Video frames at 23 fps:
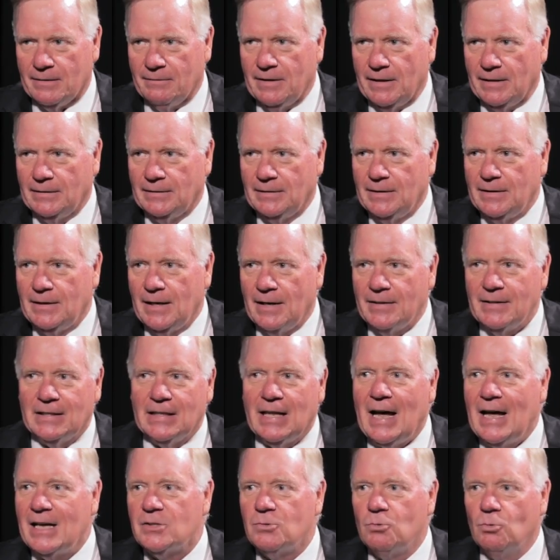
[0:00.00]
of it. And the
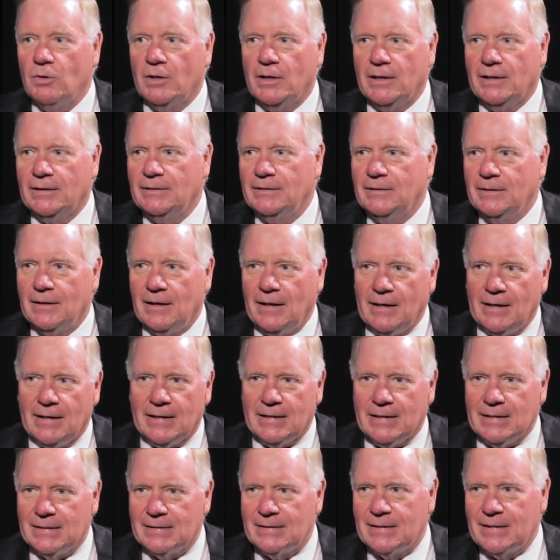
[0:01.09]
last one
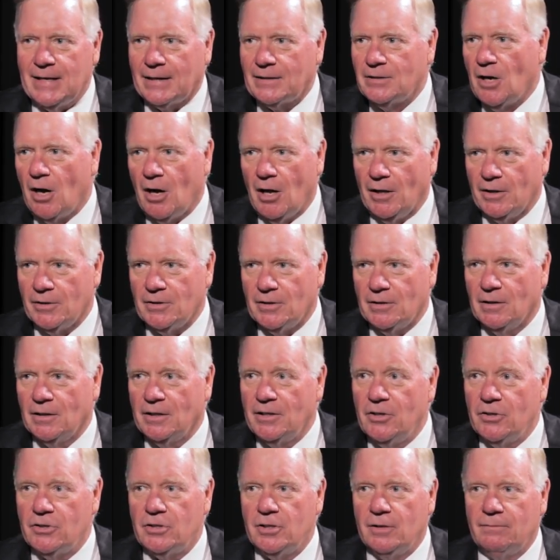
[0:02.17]
is technology,
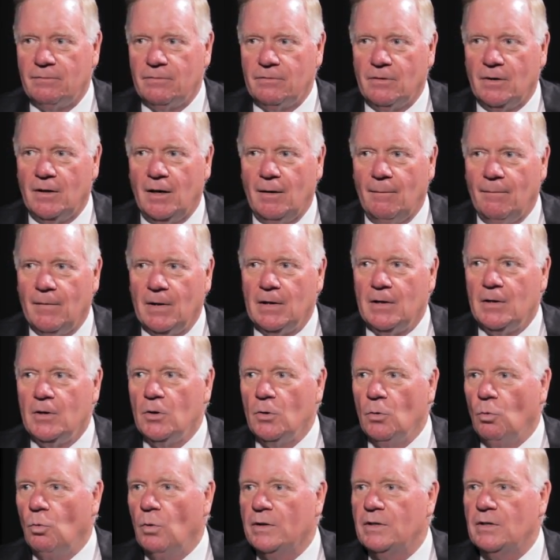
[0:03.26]
leadership from
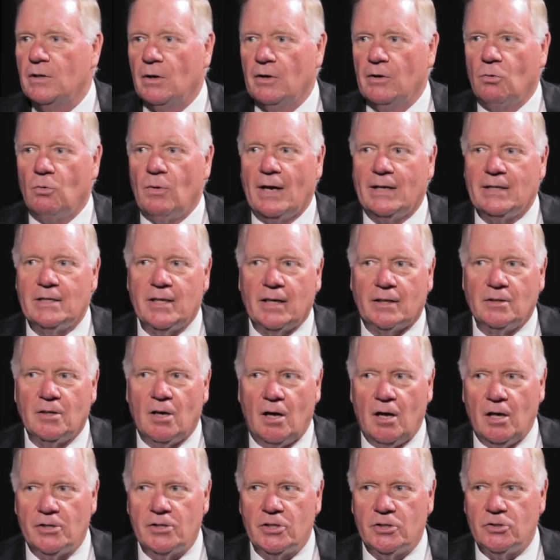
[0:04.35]
what are the right
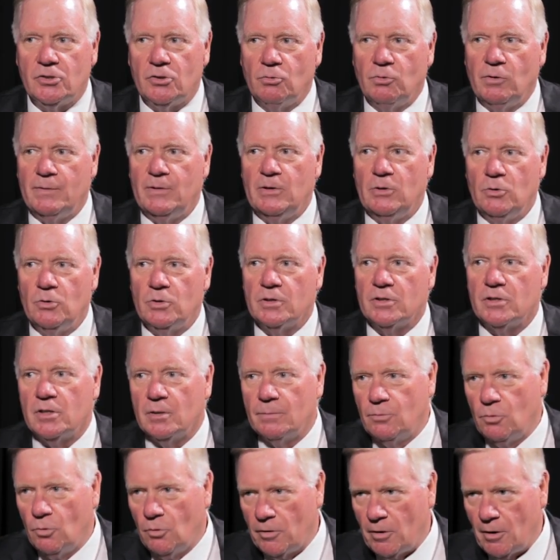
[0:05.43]
technologies should we be using to
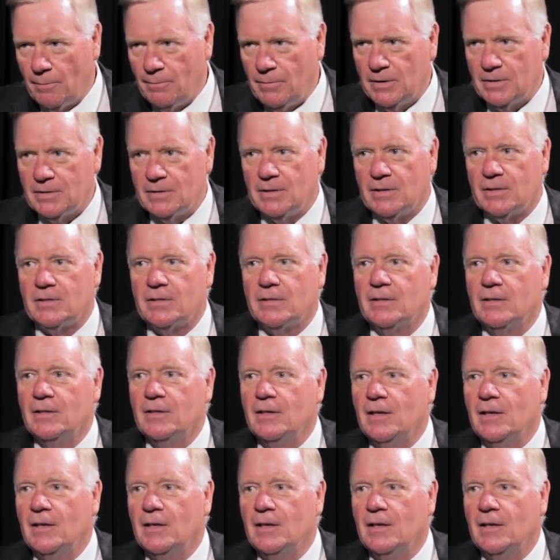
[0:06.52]
support our business?